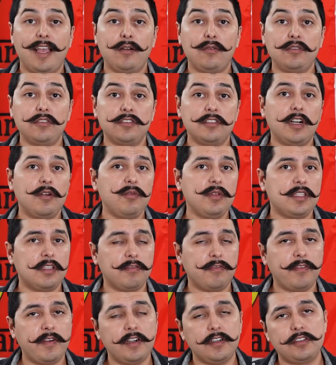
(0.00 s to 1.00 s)
And we'll start with the
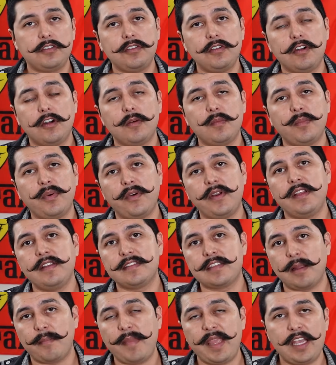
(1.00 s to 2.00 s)
first two
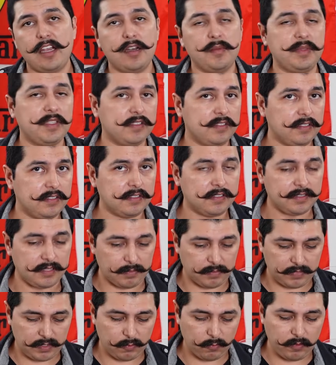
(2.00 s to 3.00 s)
components that make up the
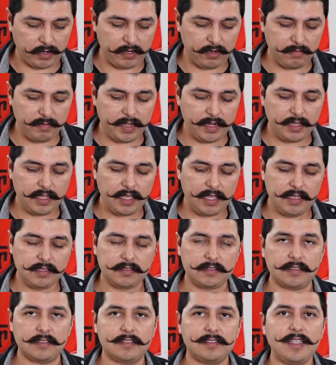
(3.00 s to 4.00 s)
system. One of it
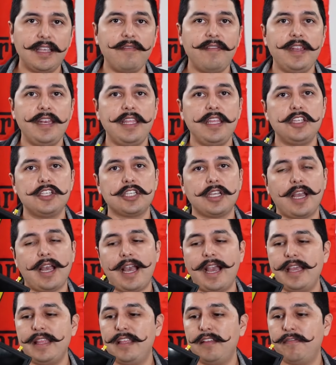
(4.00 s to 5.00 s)
is the 7-inch
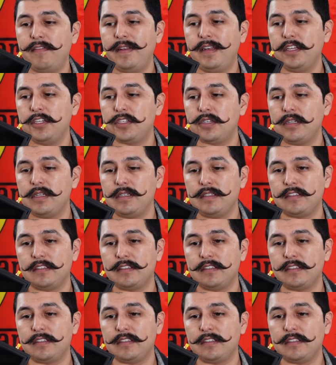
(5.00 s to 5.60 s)
high definition